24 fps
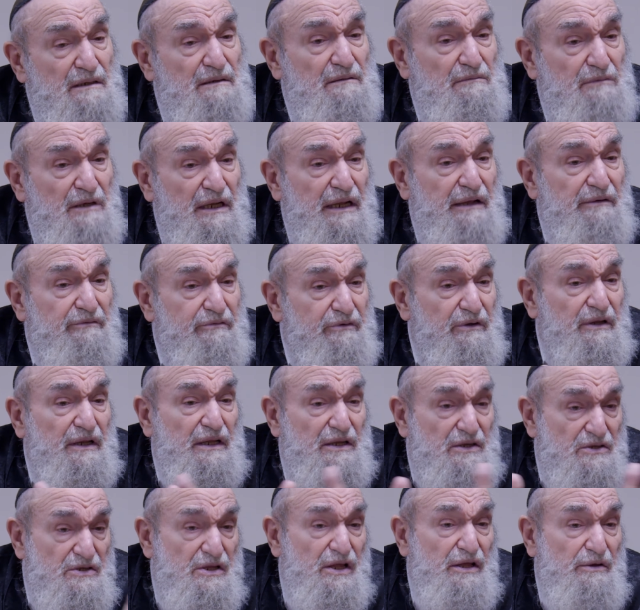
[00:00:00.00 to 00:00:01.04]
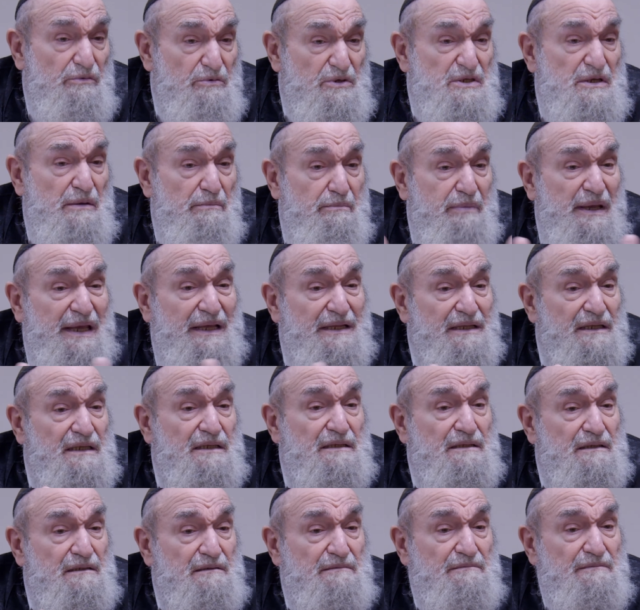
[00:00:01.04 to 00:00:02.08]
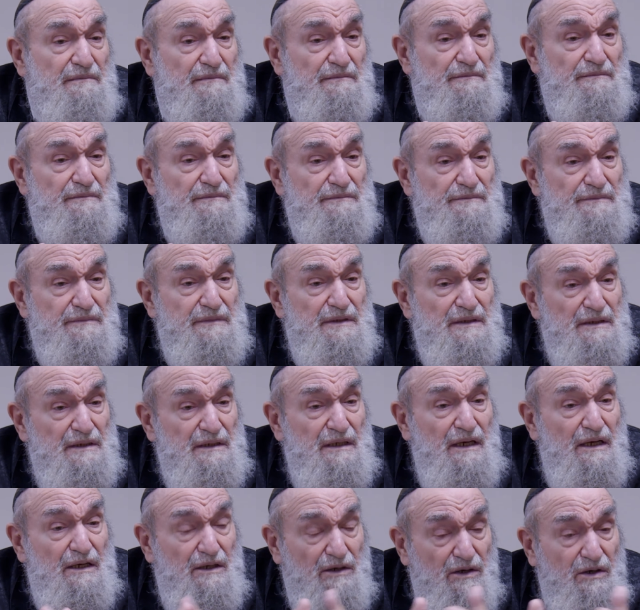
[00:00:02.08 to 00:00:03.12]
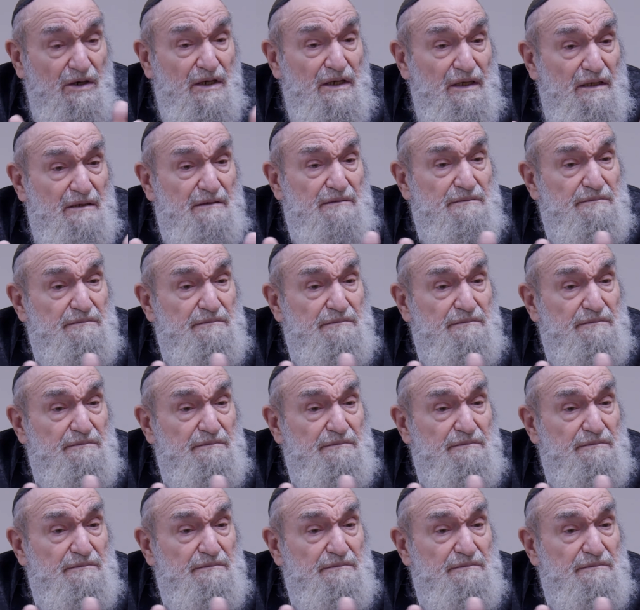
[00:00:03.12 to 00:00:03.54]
whatever it is, he was a bandit, a goy,